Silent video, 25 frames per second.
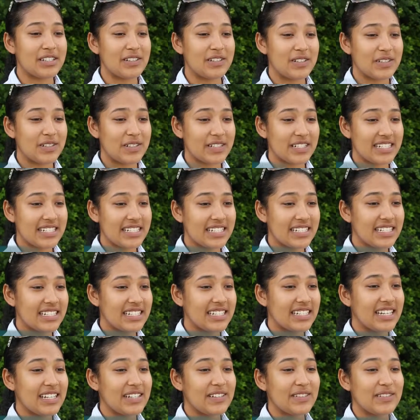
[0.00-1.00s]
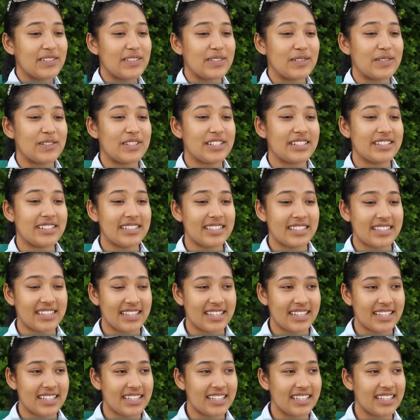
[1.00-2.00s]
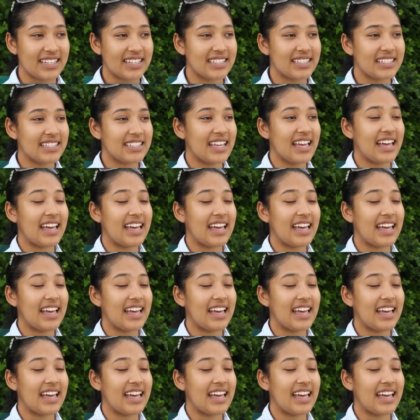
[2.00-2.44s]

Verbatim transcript: and nutrition, I do social studies